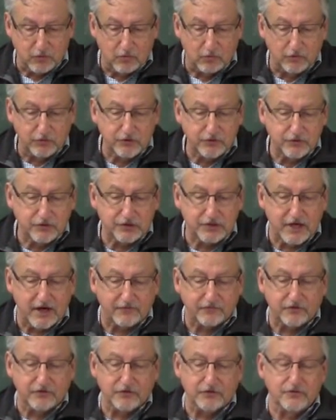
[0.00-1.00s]
What we'll do this
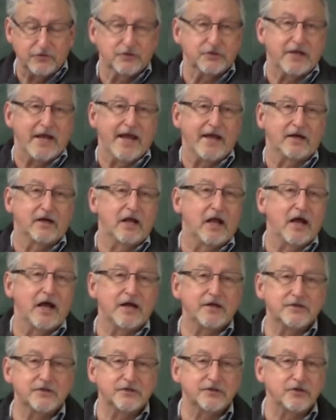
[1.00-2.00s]
afternoon is
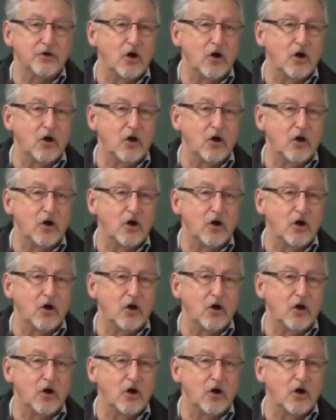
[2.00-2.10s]
analyze and